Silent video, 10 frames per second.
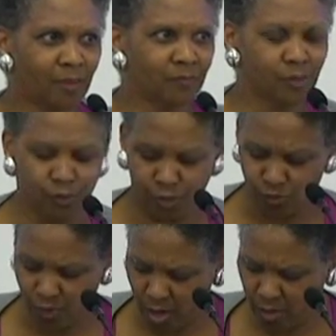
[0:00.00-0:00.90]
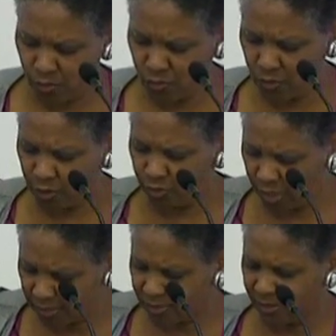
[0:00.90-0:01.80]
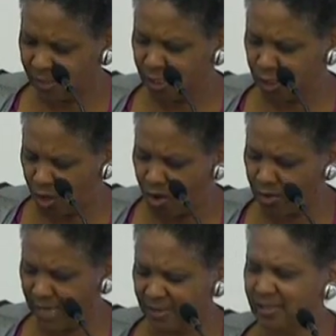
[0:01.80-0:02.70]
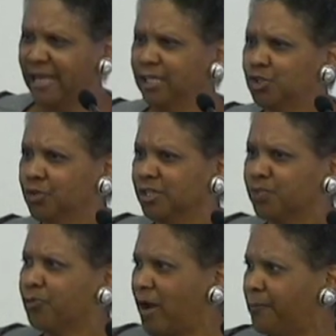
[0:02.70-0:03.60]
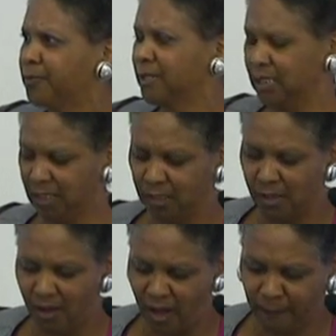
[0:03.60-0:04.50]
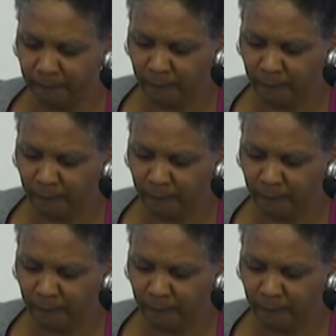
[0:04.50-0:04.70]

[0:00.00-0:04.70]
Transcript: There is no justice as long as nature is property in law.